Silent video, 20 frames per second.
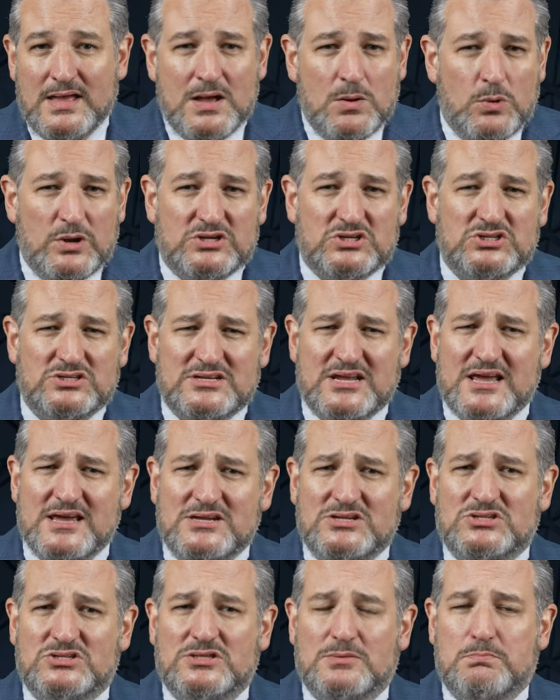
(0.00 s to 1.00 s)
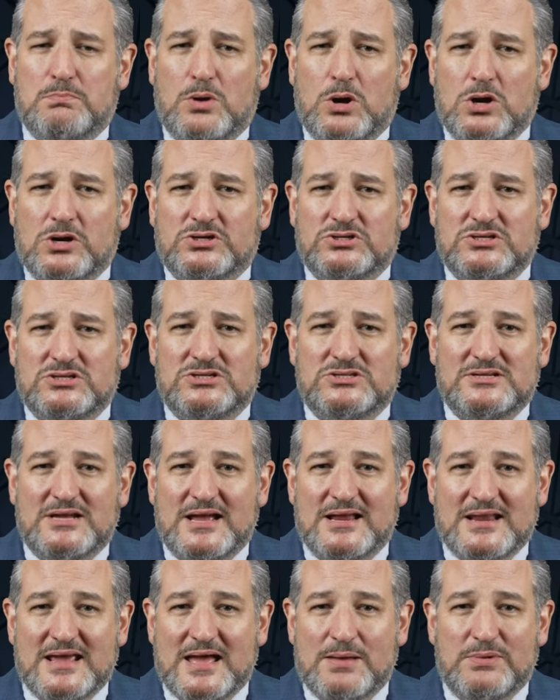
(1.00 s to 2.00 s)
which takes the Marxist
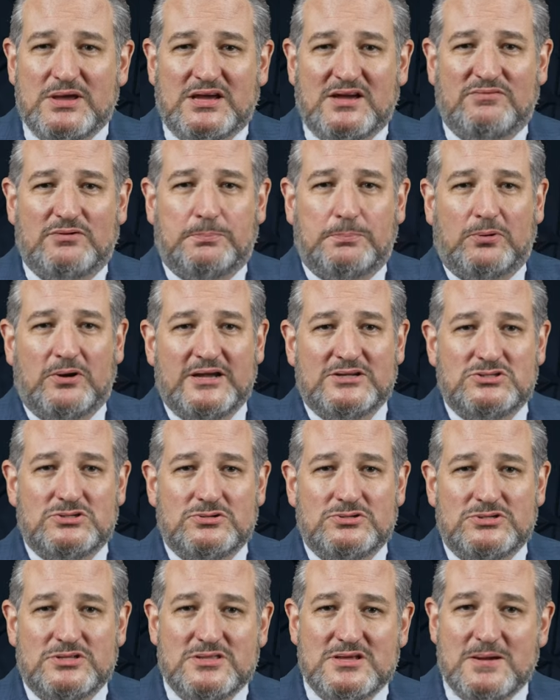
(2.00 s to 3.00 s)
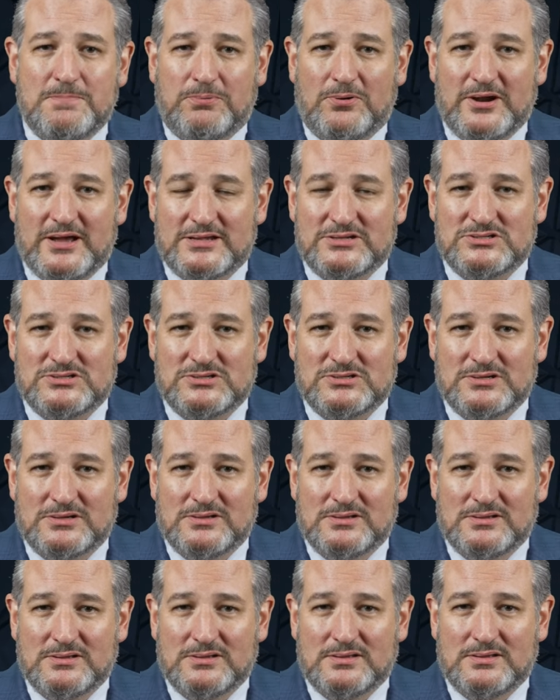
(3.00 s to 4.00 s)
dynamic of oppressors and the oppressed
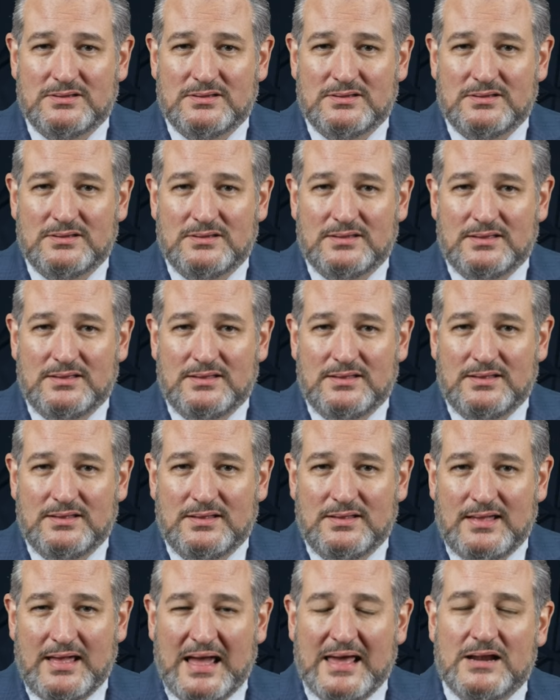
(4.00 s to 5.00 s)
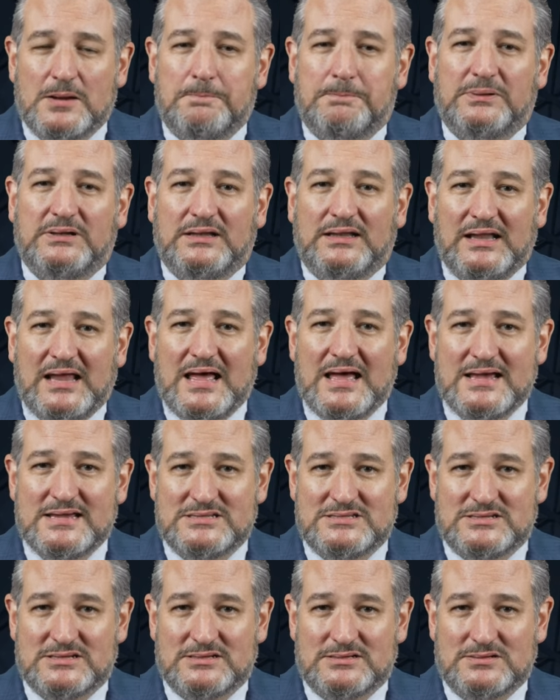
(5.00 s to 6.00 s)
and
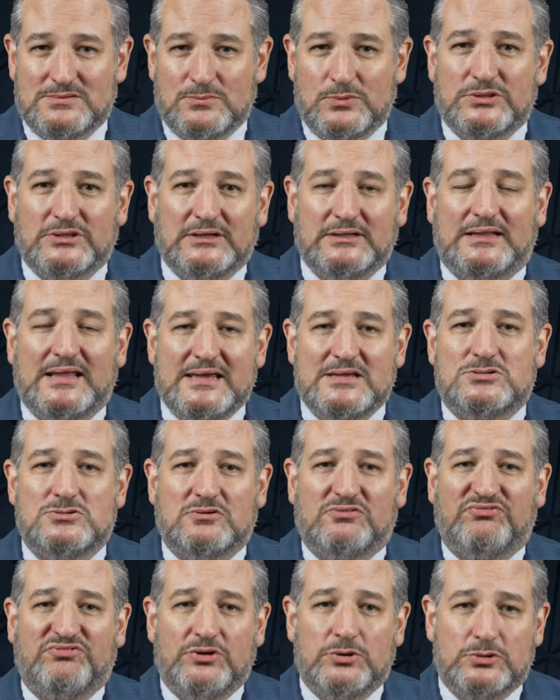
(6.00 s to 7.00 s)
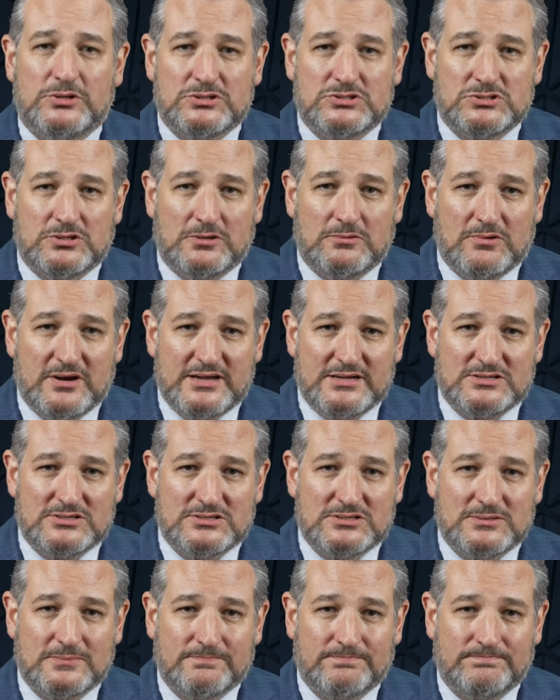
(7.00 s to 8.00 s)
applies it with a laser focus on
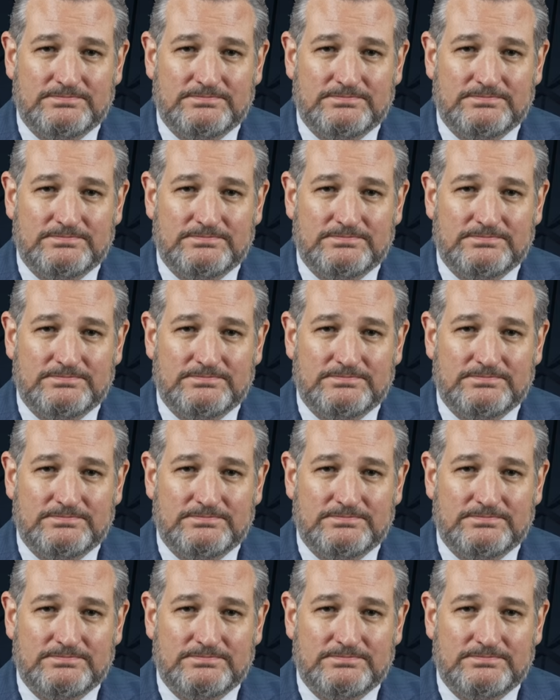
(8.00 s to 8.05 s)
race.